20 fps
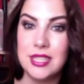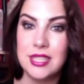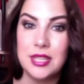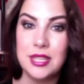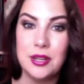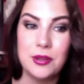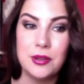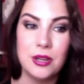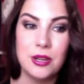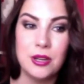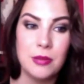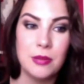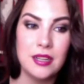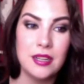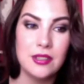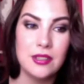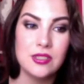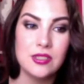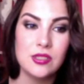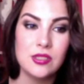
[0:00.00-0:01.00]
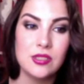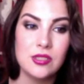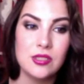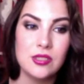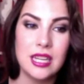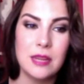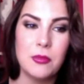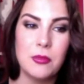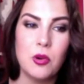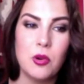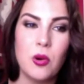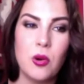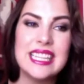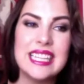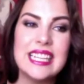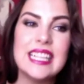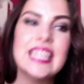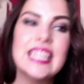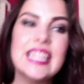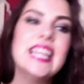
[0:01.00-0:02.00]
know, nobody knows who I am. Or I
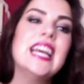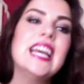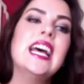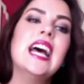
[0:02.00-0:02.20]
get